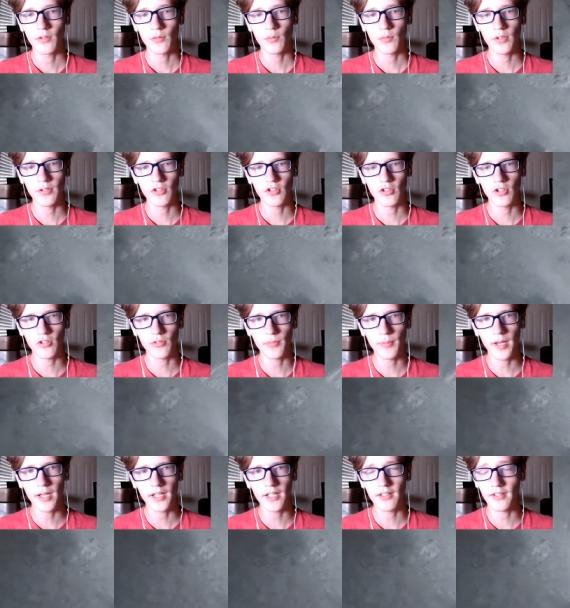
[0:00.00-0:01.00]
we just
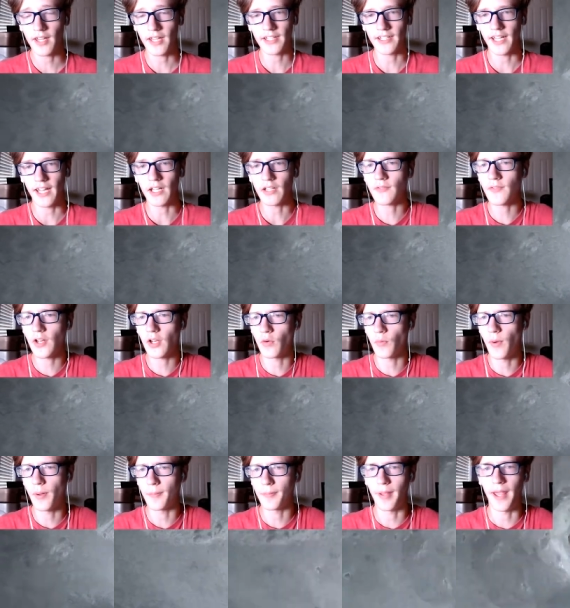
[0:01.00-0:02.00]
made it like the elevator
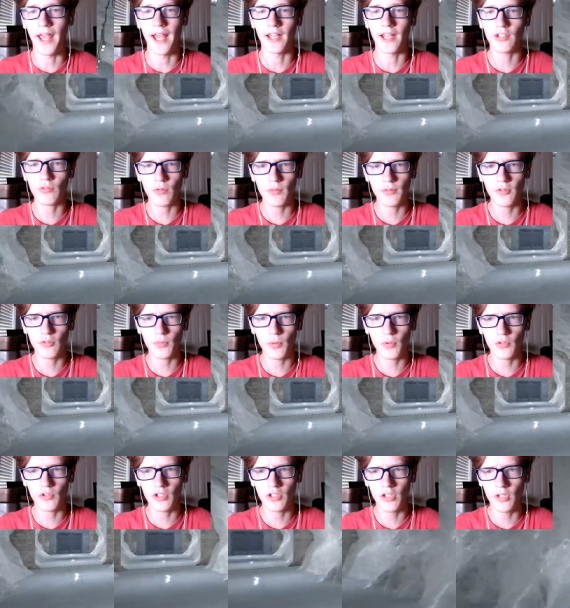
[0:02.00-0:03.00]
went past where we are
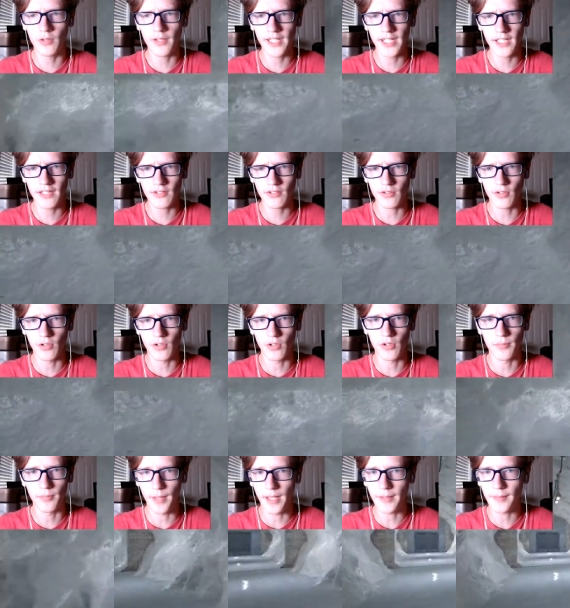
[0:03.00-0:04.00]
supposed to go, I guess, or
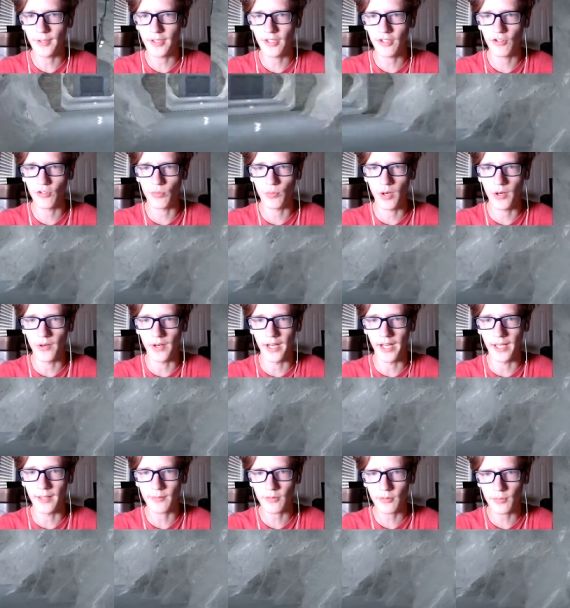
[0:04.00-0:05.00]
maybe this is where I
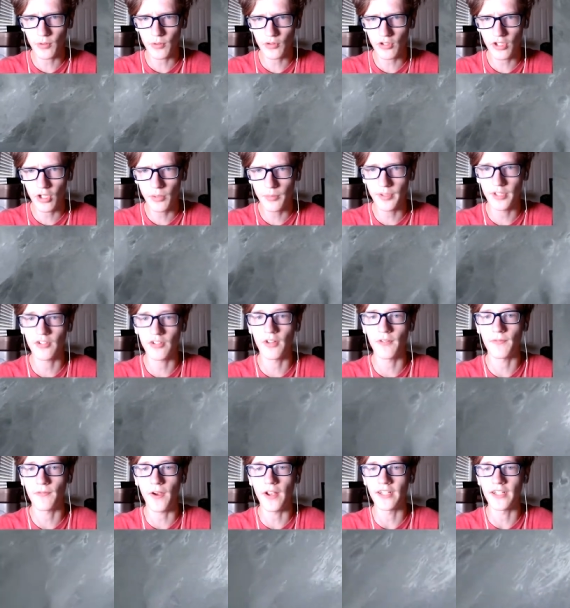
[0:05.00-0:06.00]
am supposed to go, but it said
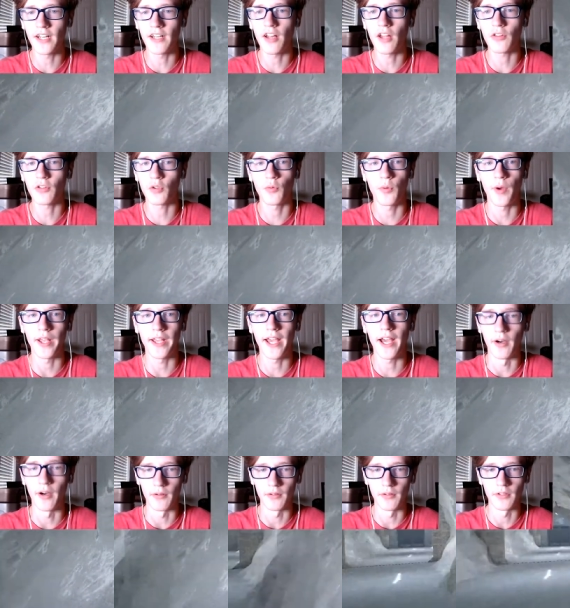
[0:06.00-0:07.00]
find another way
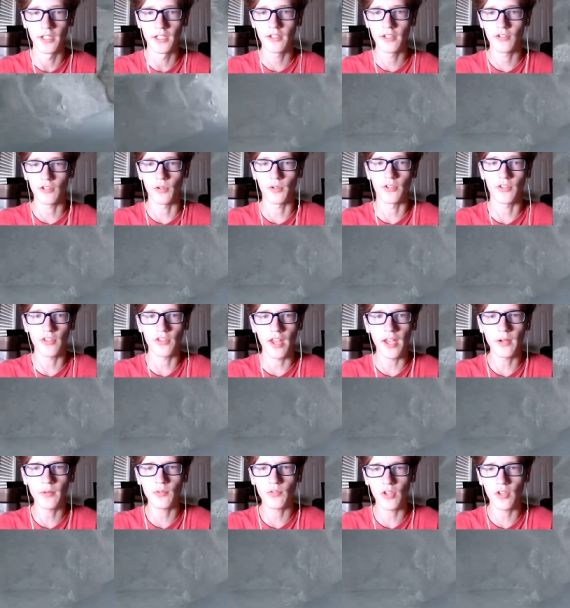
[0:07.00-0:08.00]
out. So it
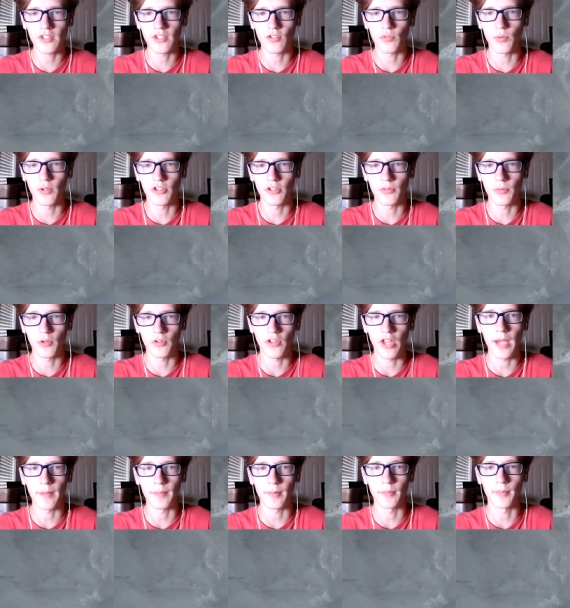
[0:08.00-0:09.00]
sounds like this wasn't supposed to
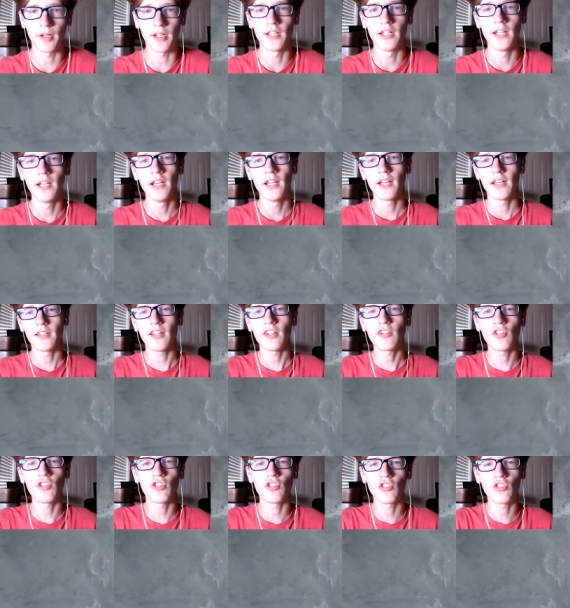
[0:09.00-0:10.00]
happen, but this
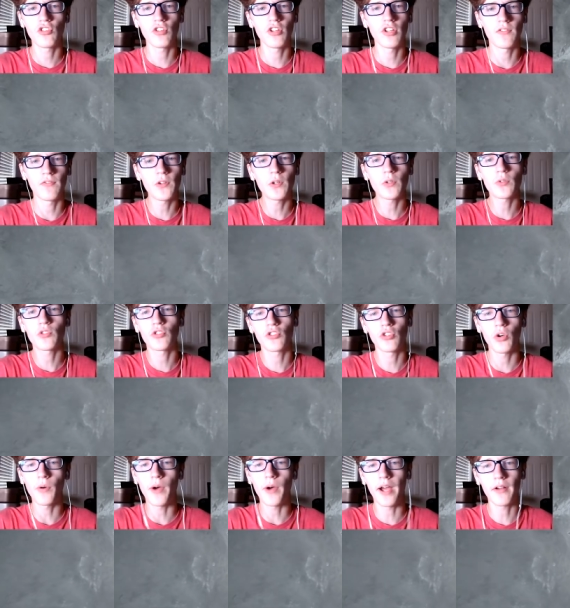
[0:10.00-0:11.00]
is it feels
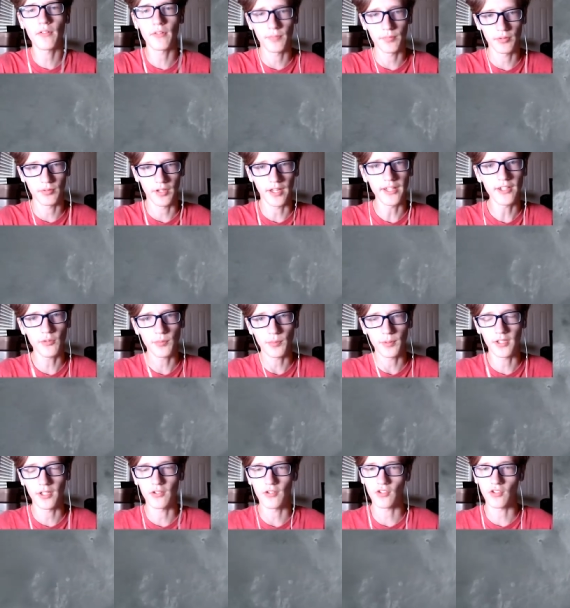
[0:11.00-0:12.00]
so out of place
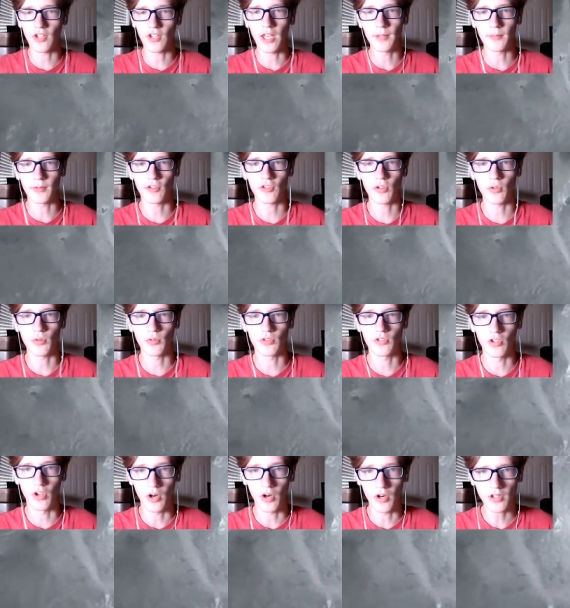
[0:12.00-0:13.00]
because this game is so
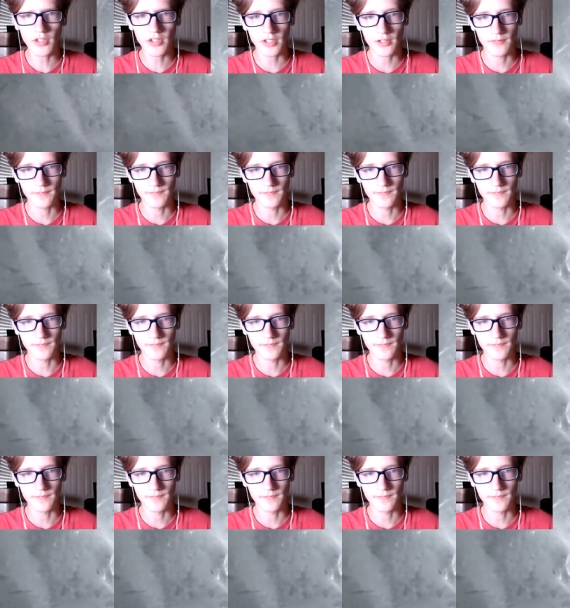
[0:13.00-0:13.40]
dark